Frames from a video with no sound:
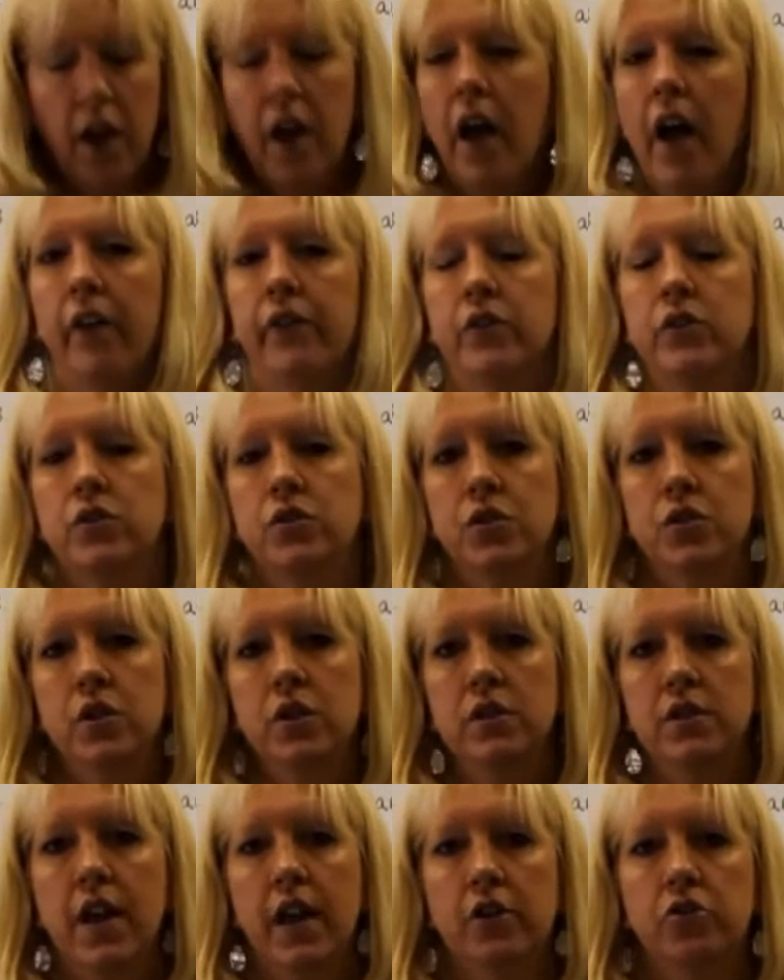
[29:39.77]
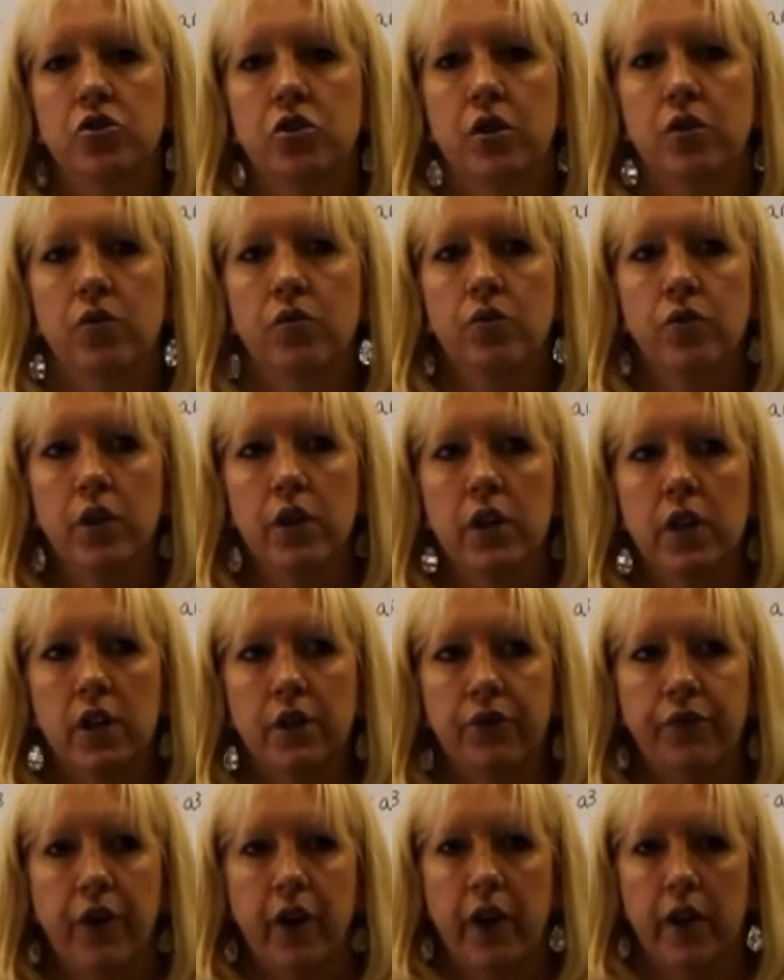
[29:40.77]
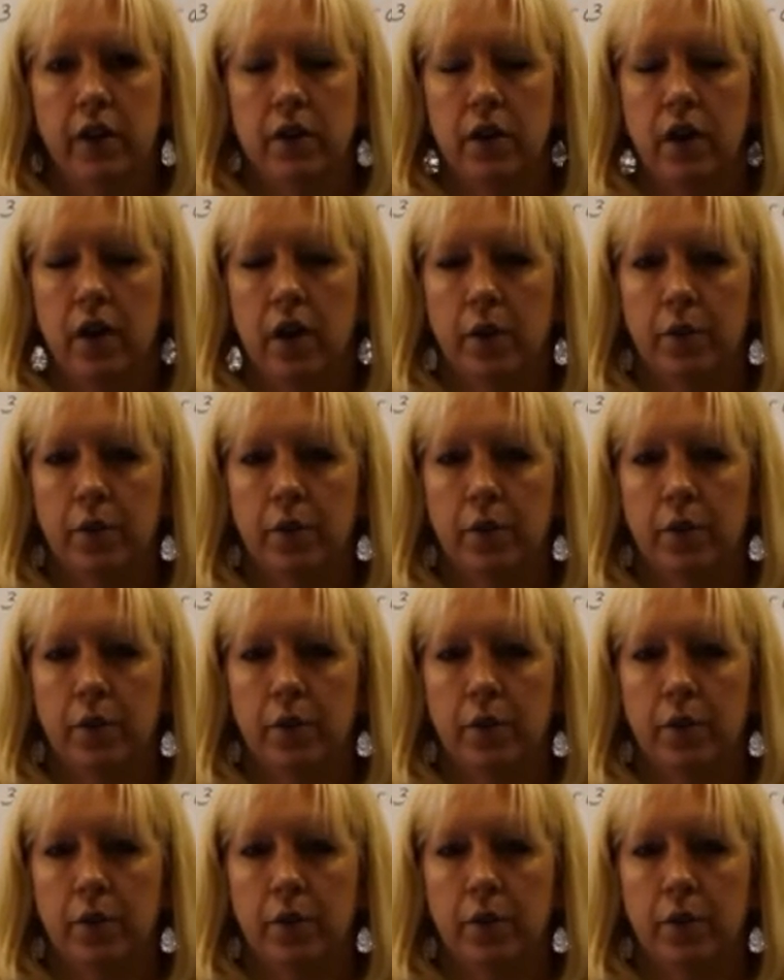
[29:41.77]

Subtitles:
And the students actually really find